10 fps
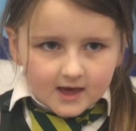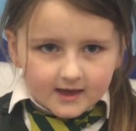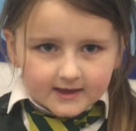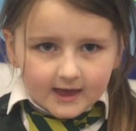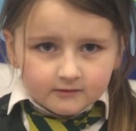
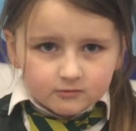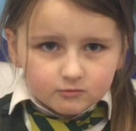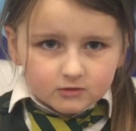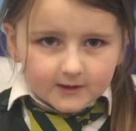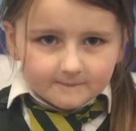The
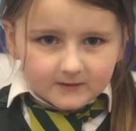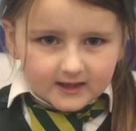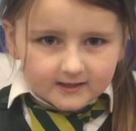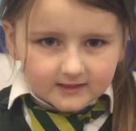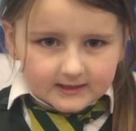candles are
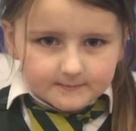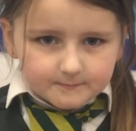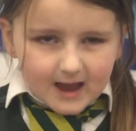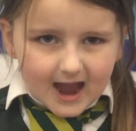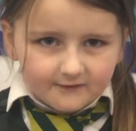blessed in
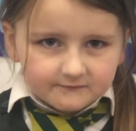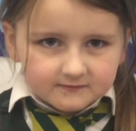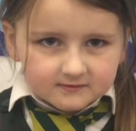Mass.